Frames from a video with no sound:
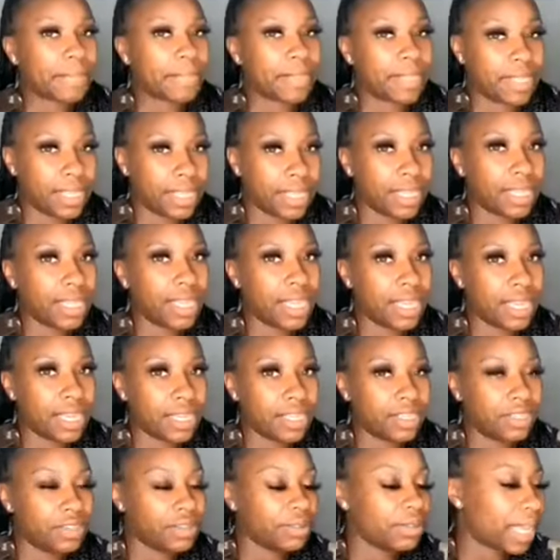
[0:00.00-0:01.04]
Yeah, you
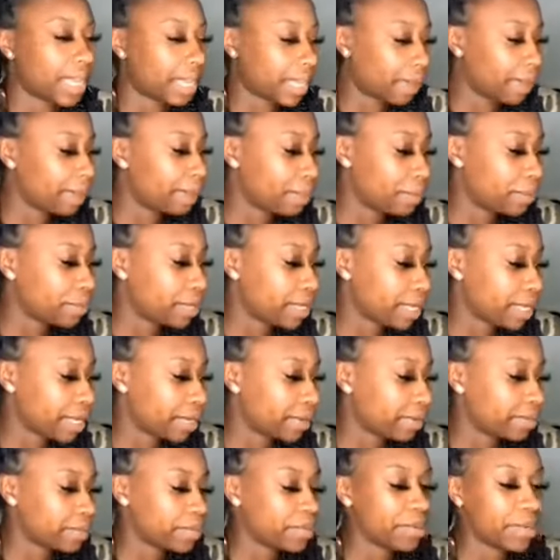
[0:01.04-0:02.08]
like in boot camp.
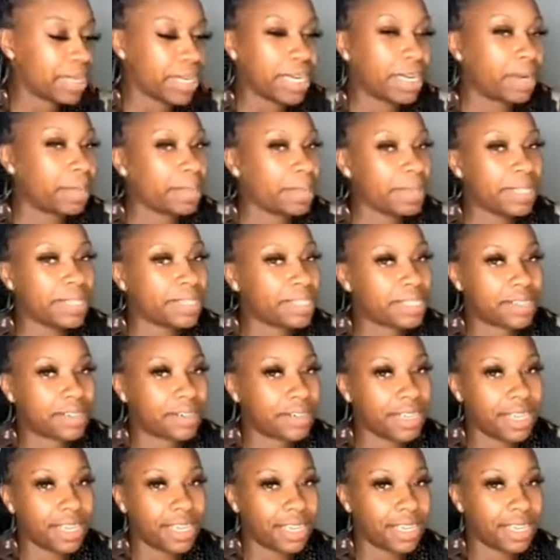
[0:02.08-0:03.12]
You ain't in the military
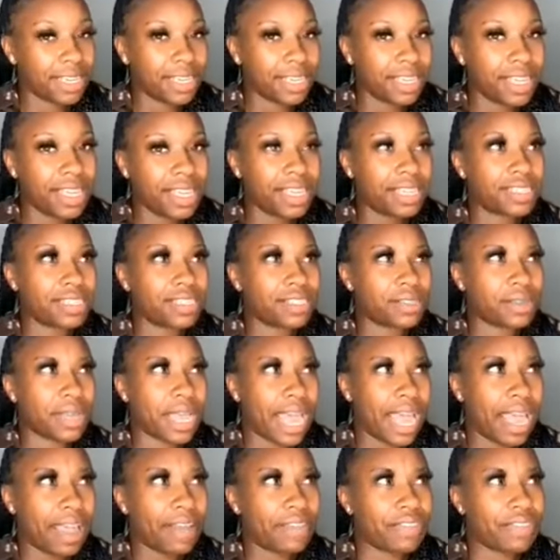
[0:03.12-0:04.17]
yet until
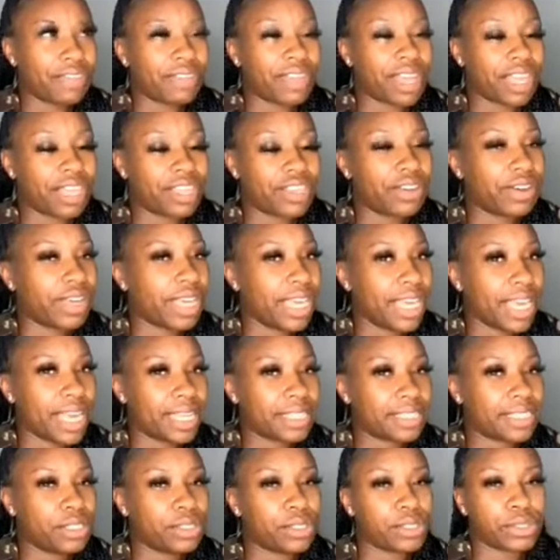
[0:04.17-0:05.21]
after like your AIT
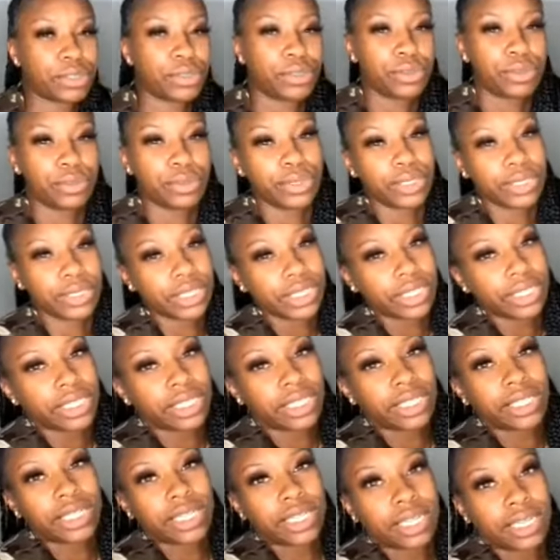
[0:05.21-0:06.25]
school.
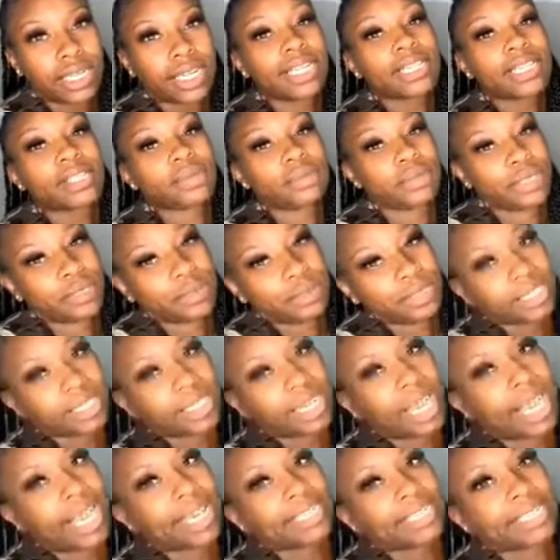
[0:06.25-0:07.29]
That's when you in
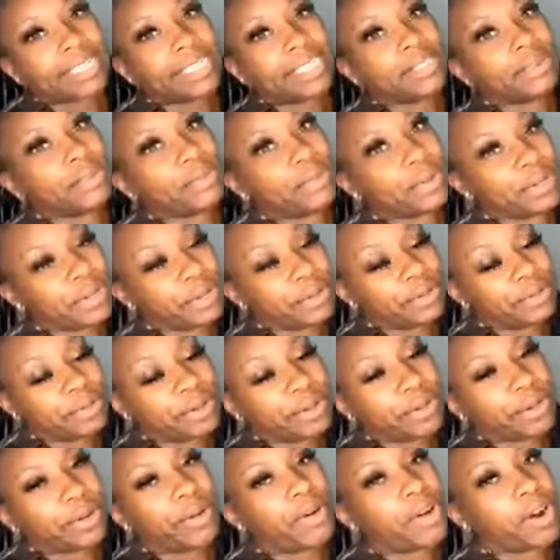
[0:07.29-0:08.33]
actually the real, real
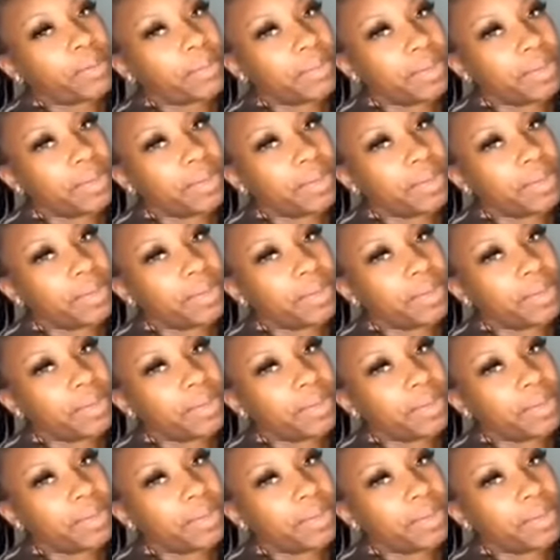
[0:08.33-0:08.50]
army.